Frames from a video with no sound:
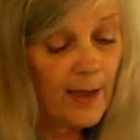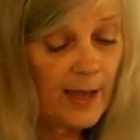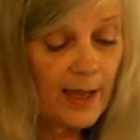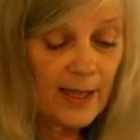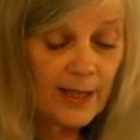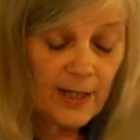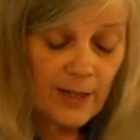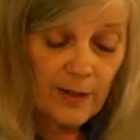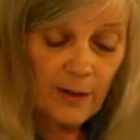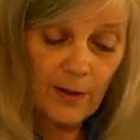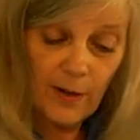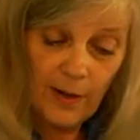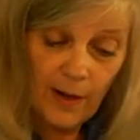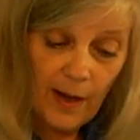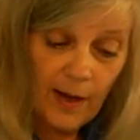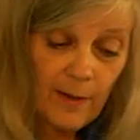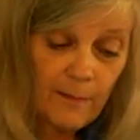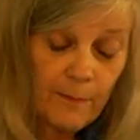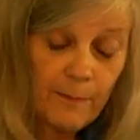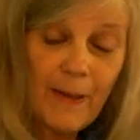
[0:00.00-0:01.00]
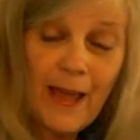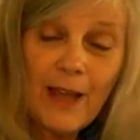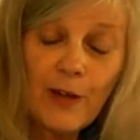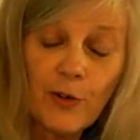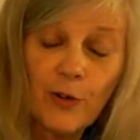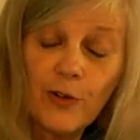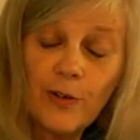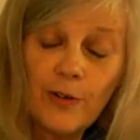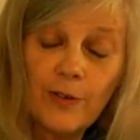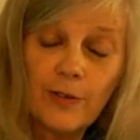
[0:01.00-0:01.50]
And
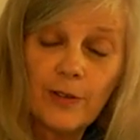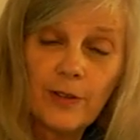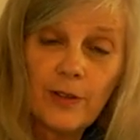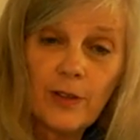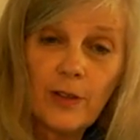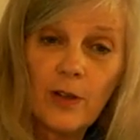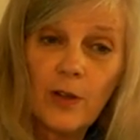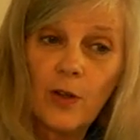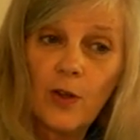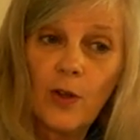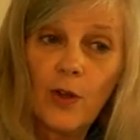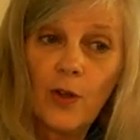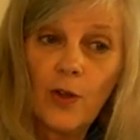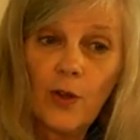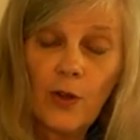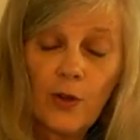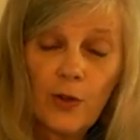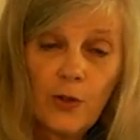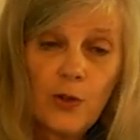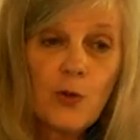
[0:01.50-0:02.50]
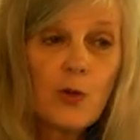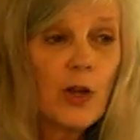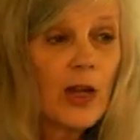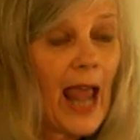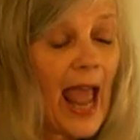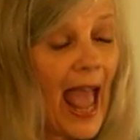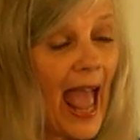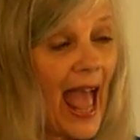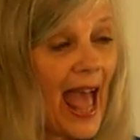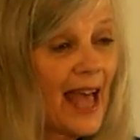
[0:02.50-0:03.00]
better, you could
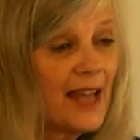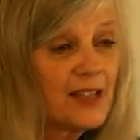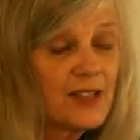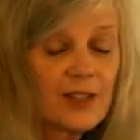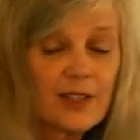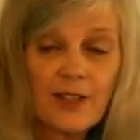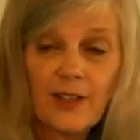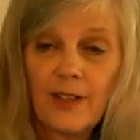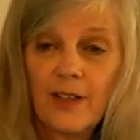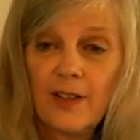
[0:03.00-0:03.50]
ask